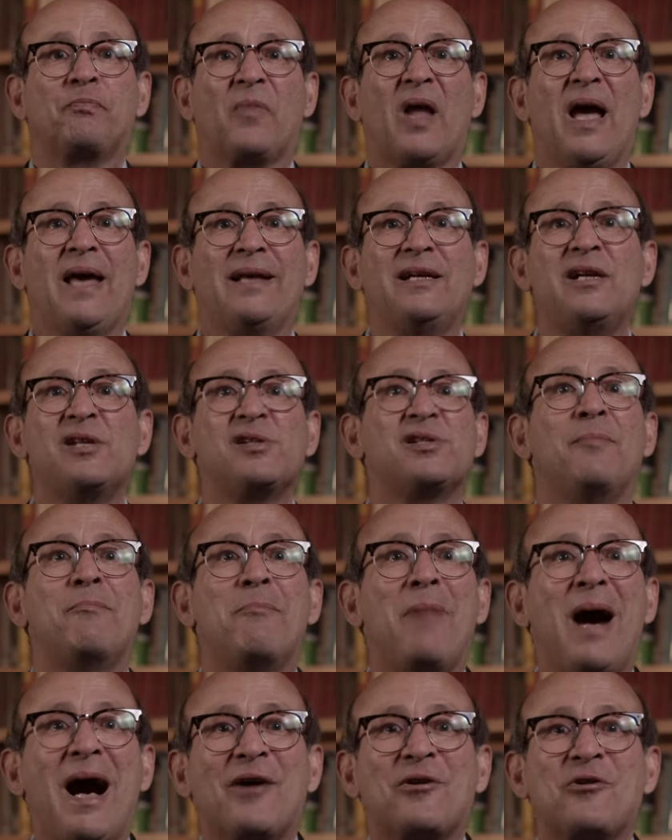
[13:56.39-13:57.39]
And it is a
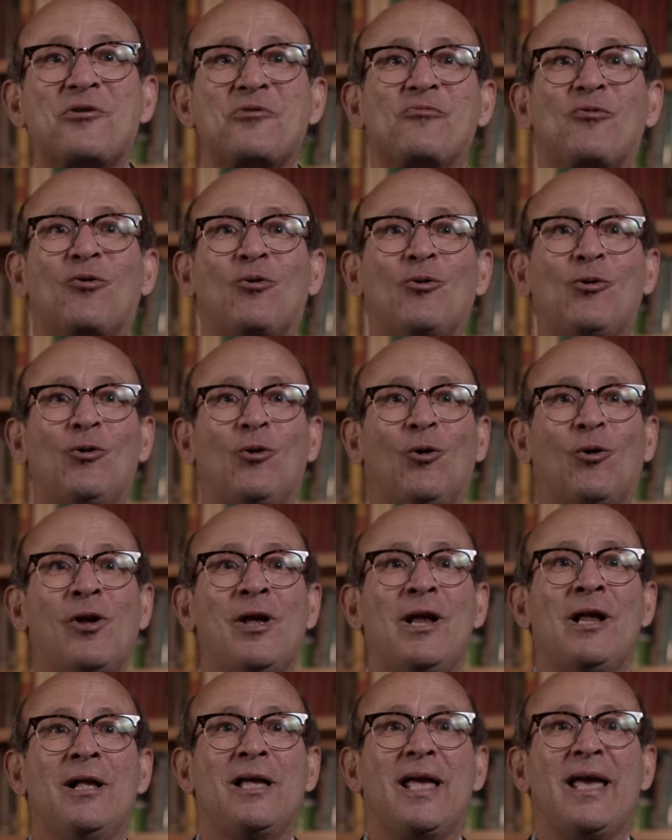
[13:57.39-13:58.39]
modern rule,
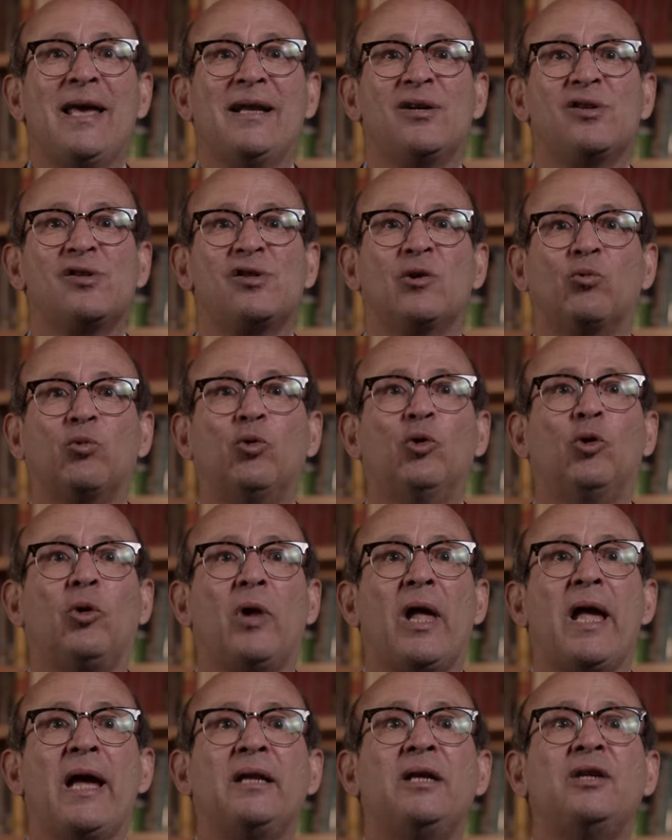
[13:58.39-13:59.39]
and it is a
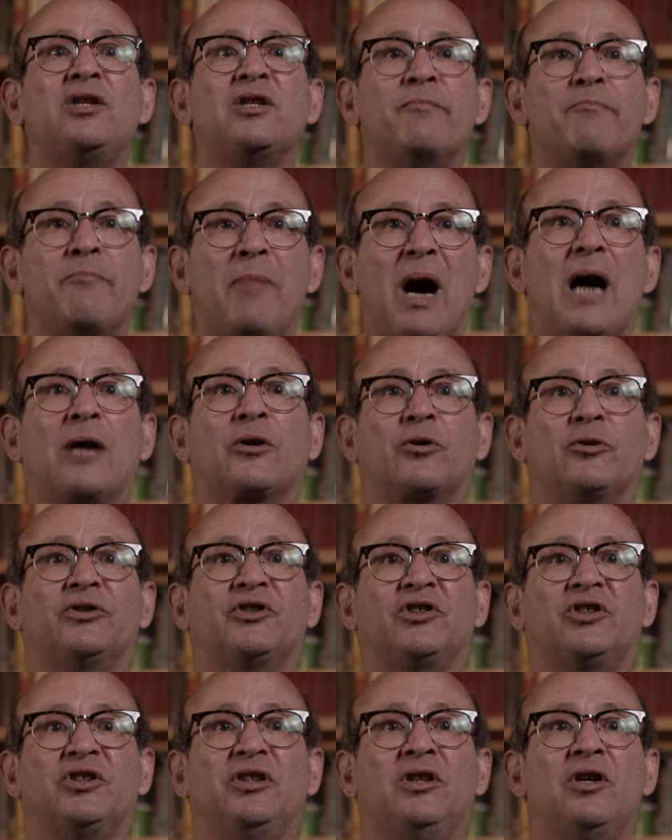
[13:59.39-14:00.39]
rule any
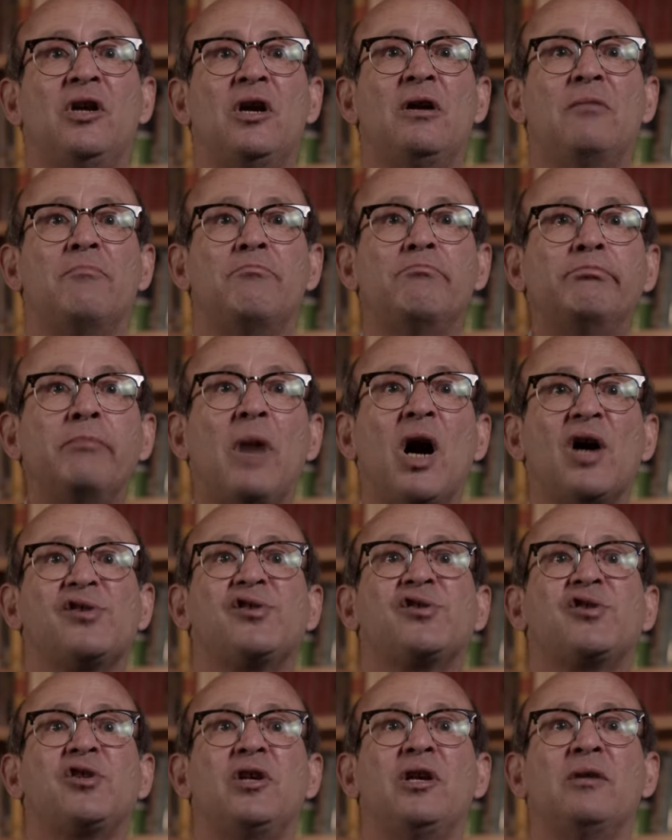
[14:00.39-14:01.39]
democracy
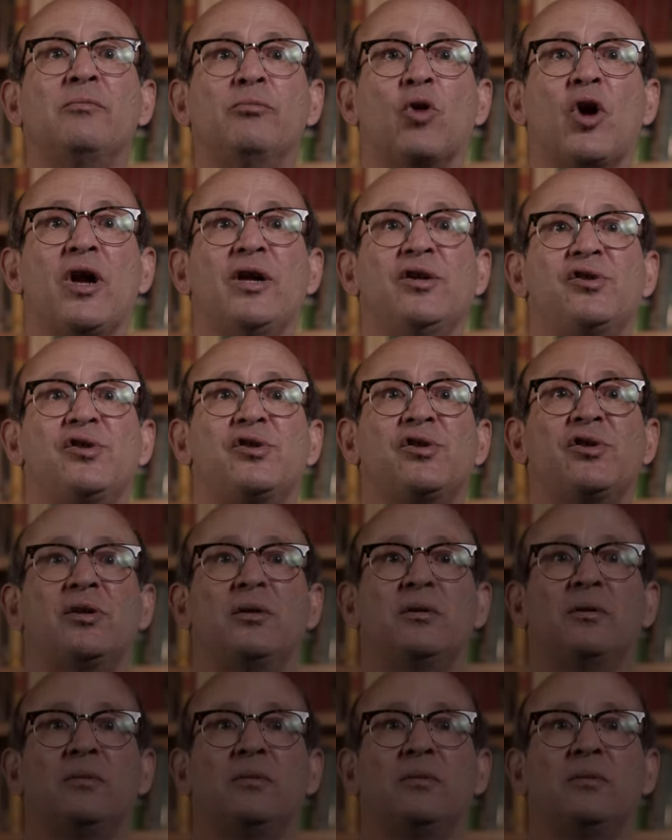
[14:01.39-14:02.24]
must embrace.